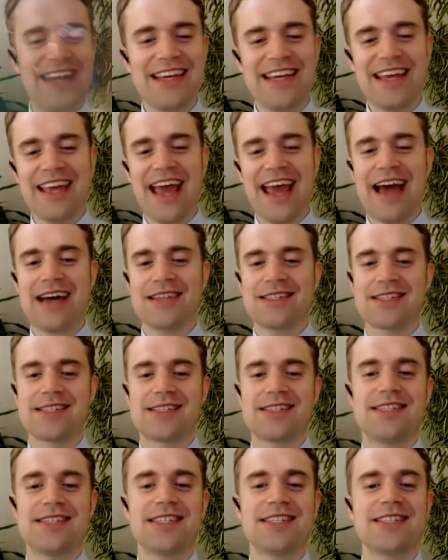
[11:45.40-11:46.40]
And Nikki
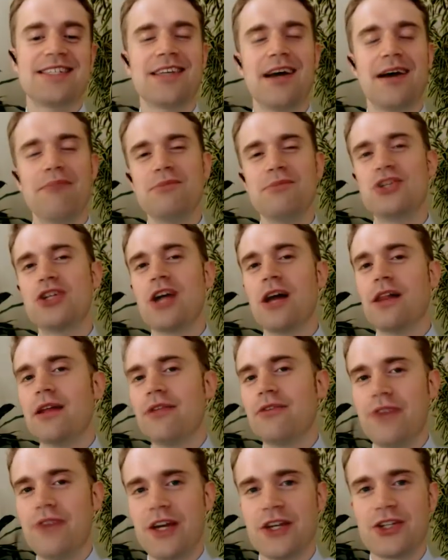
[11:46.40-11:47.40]
asks, do some
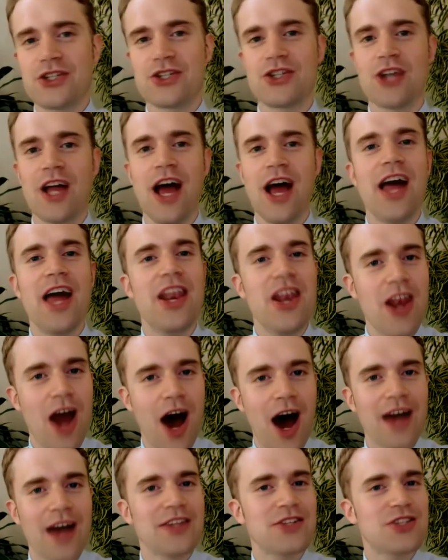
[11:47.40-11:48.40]
jellyfish
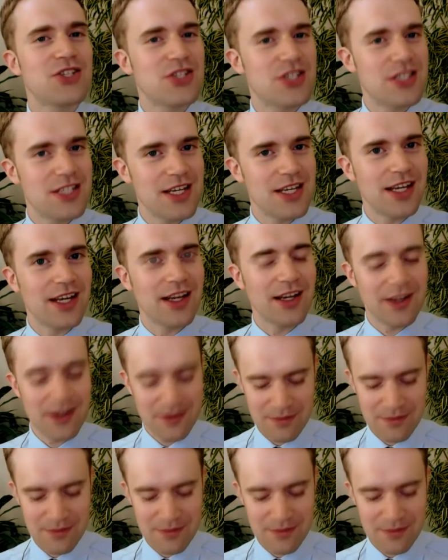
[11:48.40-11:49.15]
not sting?